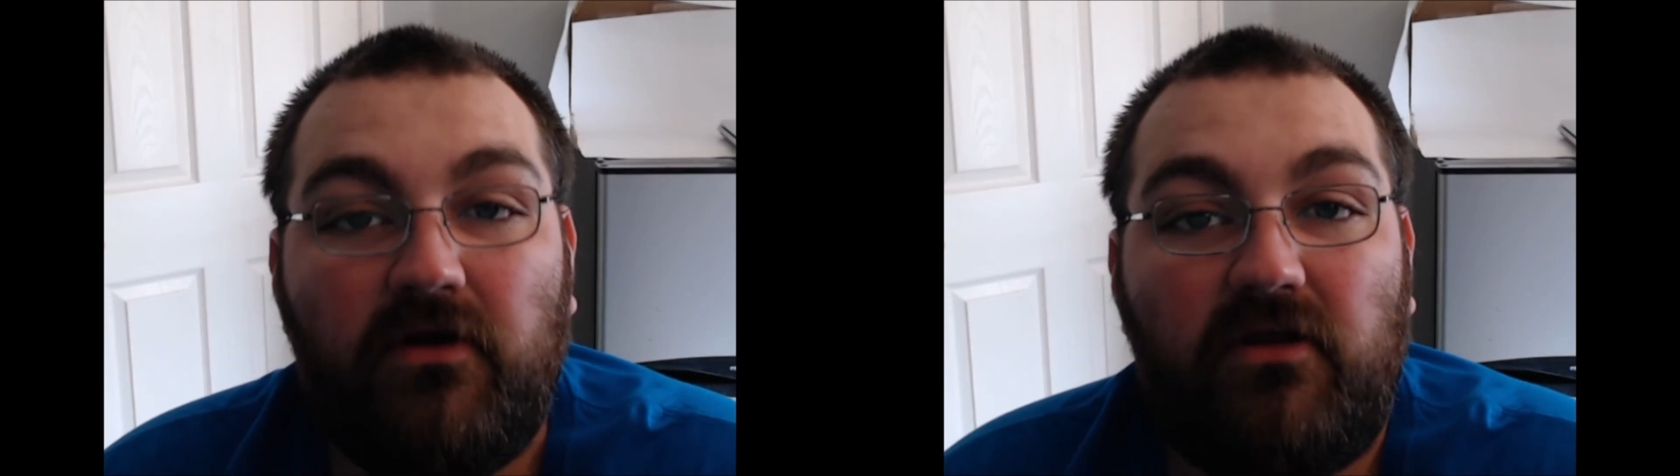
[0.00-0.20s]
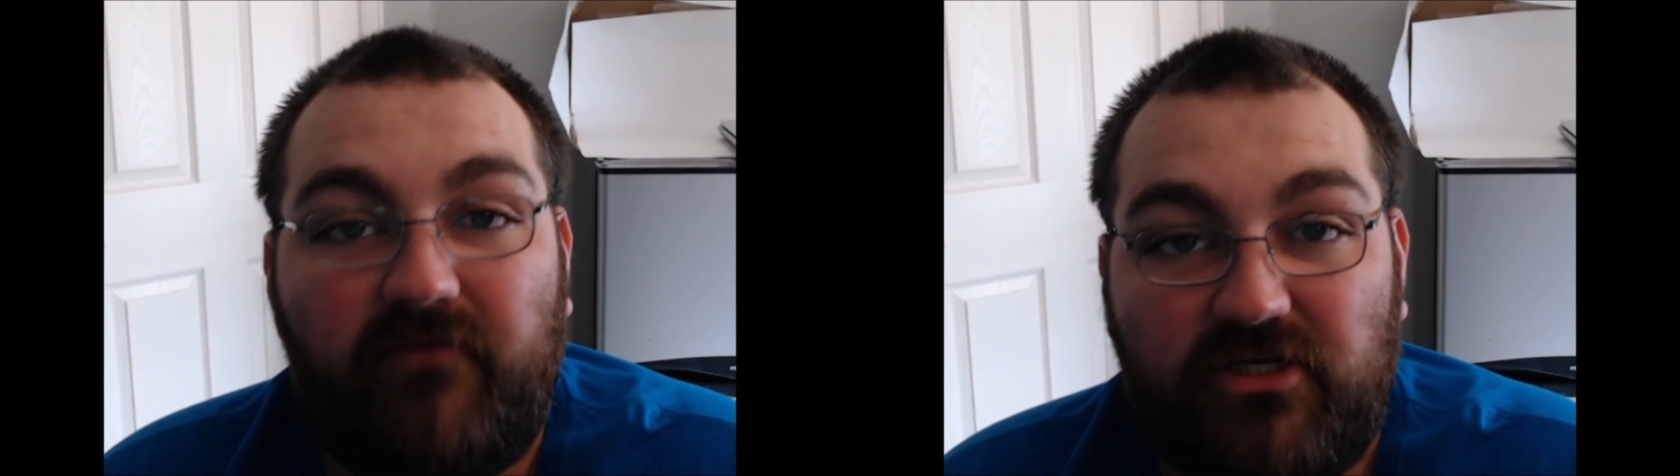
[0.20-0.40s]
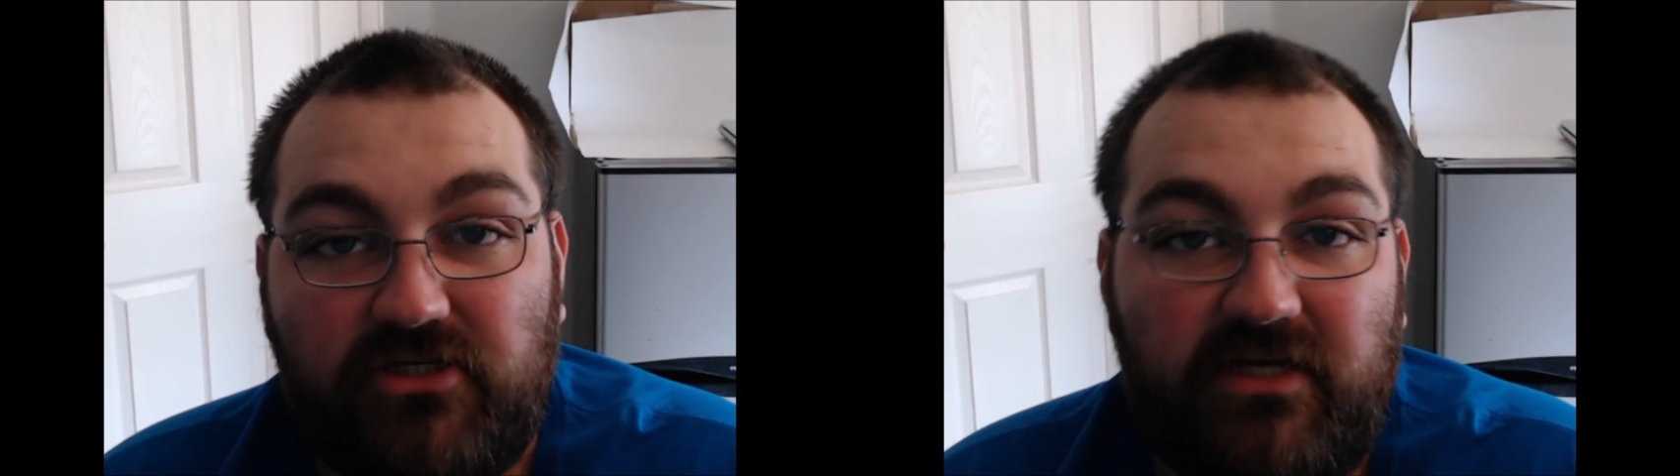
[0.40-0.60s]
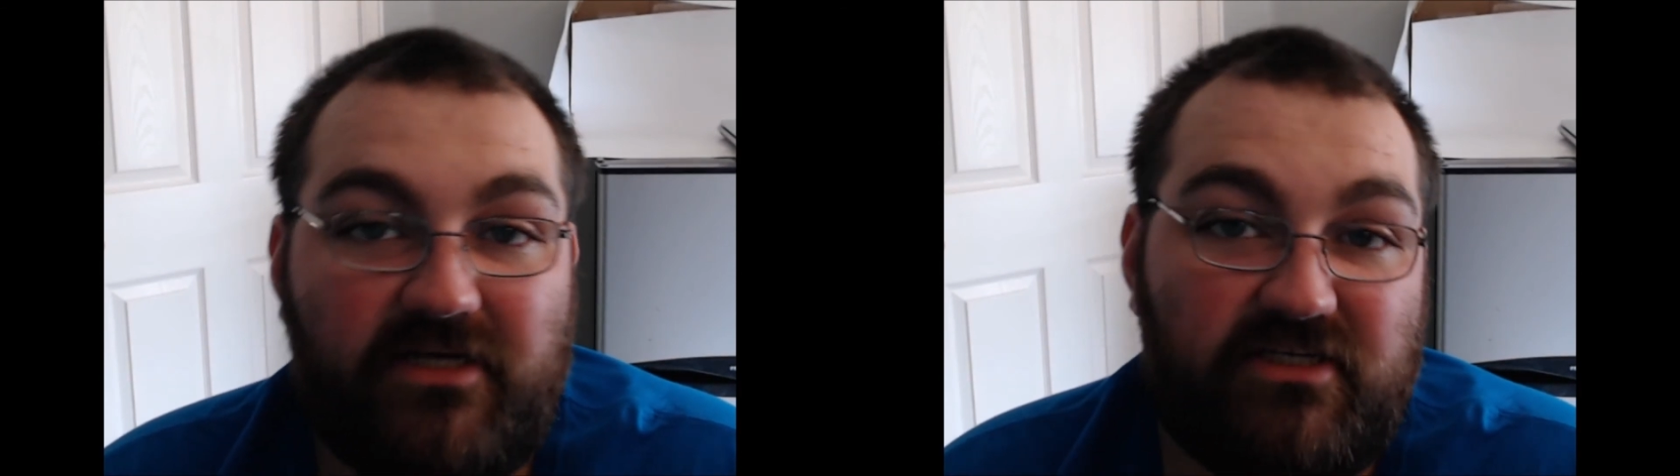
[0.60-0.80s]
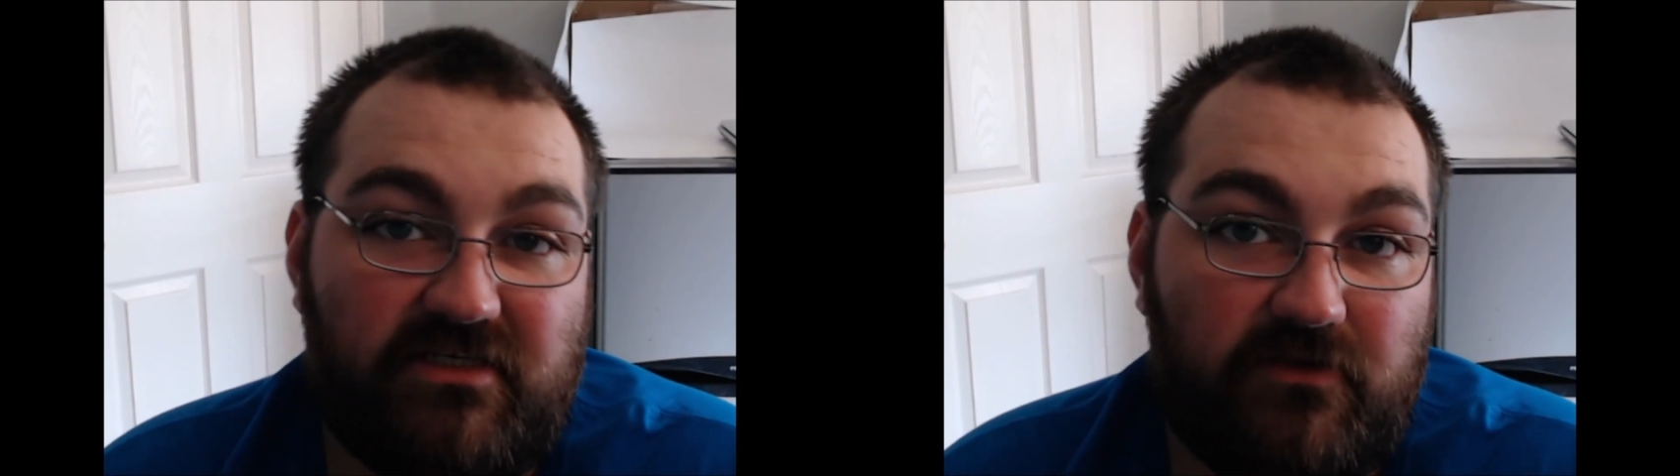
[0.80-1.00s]
Eventually, I
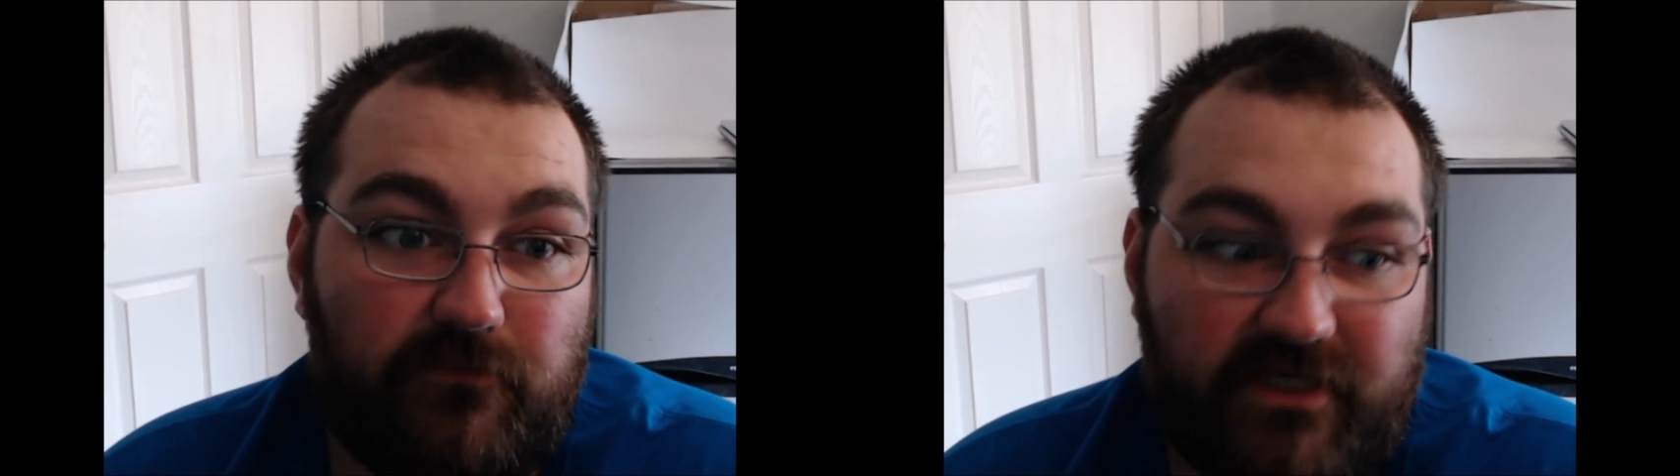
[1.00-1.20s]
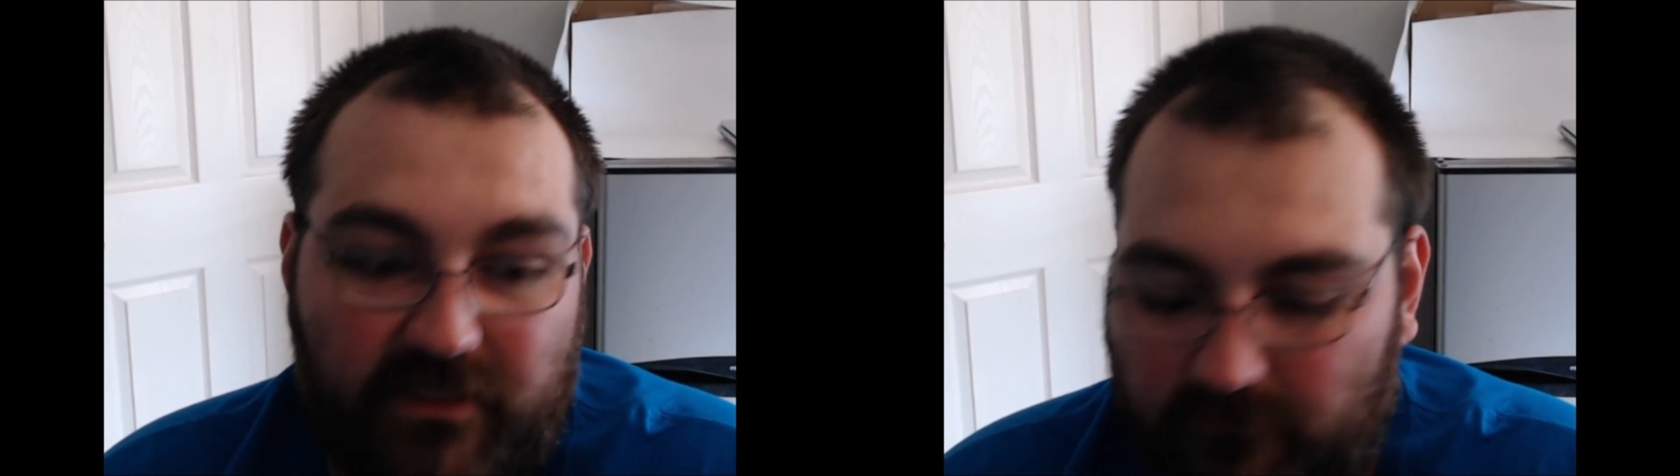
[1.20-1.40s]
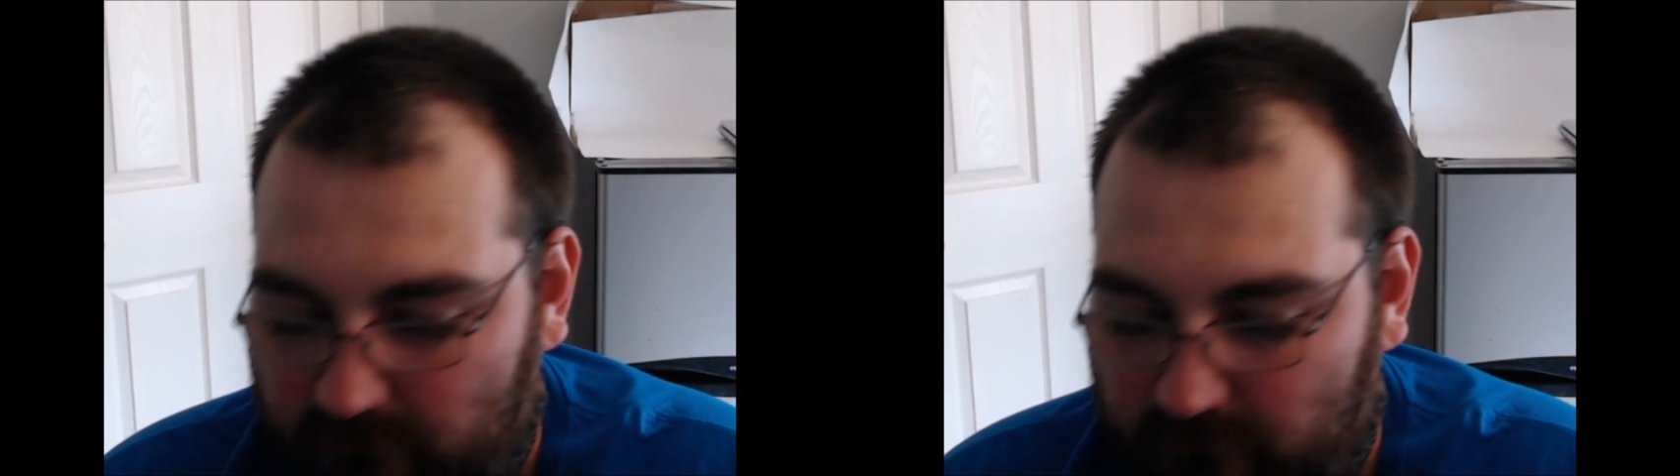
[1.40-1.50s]
just need to